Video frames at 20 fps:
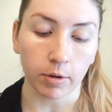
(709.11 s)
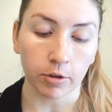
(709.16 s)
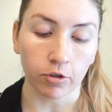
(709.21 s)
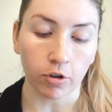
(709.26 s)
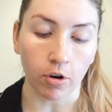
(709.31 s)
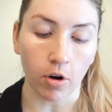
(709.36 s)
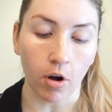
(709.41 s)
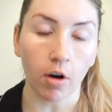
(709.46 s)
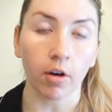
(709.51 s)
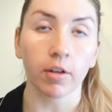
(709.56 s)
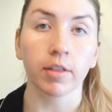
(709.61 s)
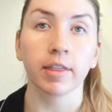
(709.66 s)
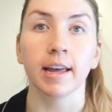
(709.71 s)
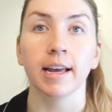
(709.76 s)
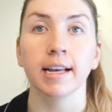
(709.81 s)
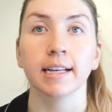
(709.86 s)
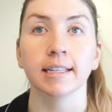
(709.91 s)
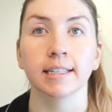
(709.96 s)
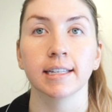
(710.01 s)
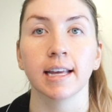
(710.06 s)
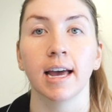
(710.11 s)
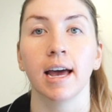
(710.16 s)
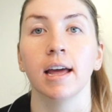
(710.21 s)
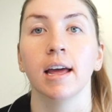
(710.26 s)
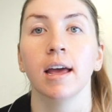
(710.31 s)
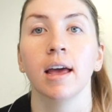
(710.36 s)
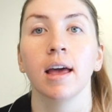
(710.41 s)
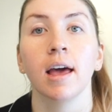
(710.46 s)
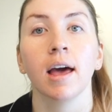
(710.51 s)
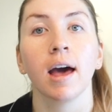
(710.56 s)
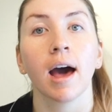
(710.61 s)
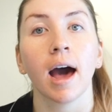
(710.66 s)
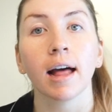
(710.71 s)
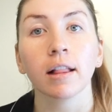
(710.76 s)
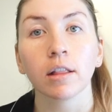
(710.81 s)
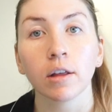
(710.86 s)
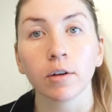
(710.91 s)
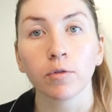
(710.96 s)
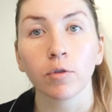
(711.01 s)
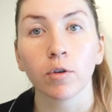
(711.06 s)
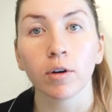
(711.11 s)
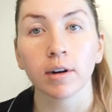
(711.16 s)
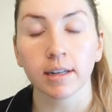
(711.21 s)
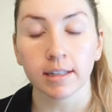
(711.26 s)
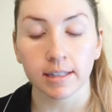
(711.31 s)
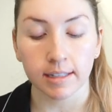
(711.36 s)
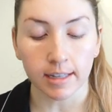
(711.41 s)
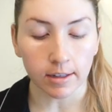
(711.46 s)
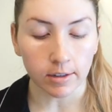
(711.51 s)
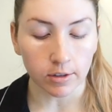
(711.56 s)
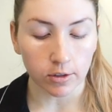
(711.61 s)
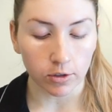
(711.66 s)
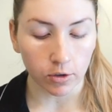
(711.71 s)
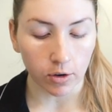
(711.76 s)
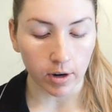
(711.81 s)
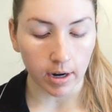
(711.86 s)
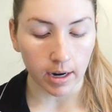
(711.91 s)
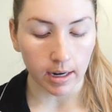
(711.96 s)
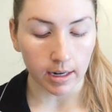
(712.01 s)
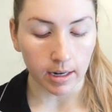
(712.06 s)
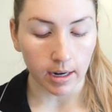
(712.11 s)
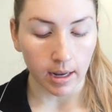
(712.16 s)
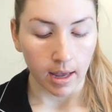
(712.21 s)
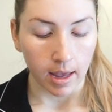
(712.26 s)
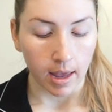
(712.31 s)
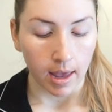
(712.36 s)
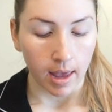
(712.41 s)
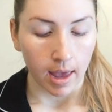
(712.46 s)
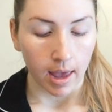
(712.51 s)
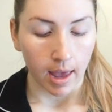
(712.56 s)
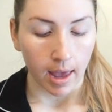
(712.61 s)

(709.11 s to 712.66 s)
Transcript: which are all things that I look for in a sunscreen.